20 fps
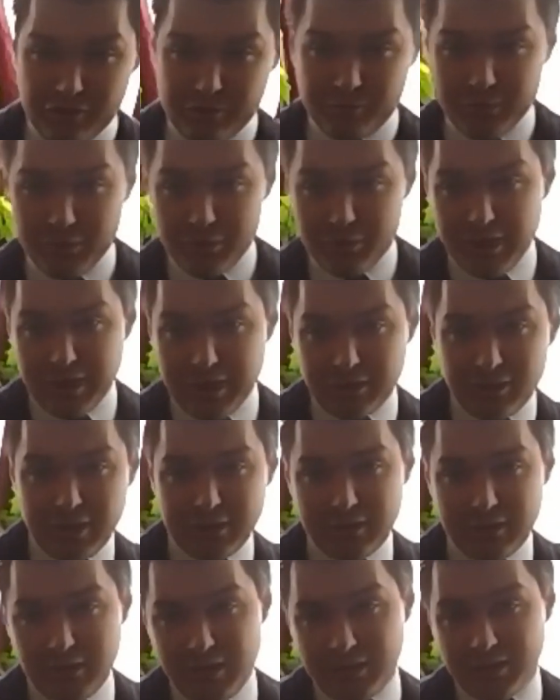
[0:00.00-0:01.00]
food. I don't like
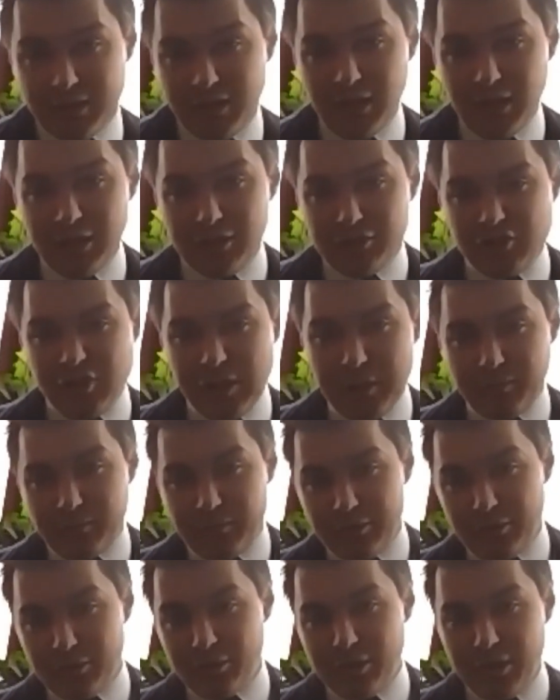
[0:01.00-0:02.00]
to eat cheap
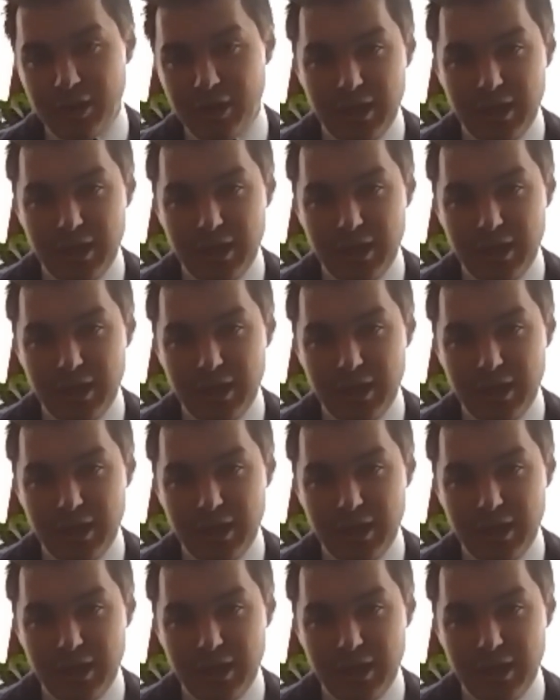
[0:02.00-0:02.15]
food.